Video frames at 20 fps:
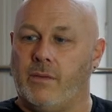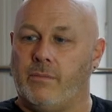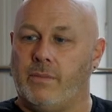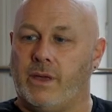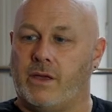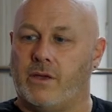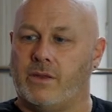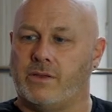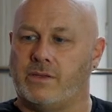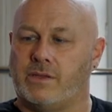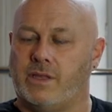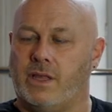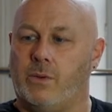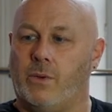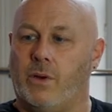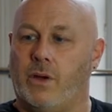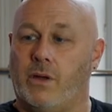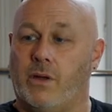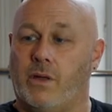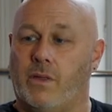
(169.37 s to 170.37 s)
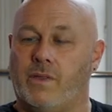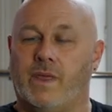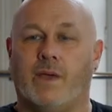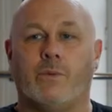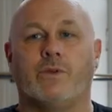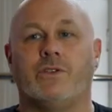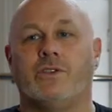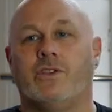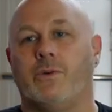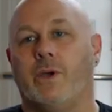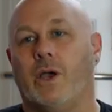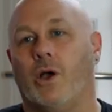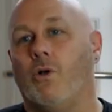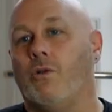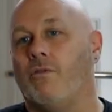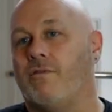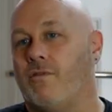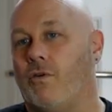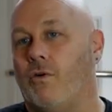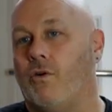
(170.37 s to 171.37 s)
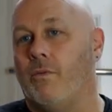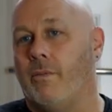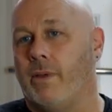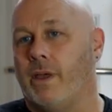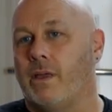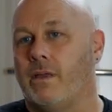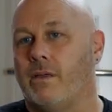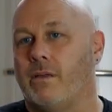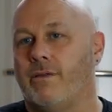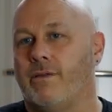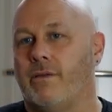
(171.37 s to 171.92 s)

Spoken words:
because they would do it all for me.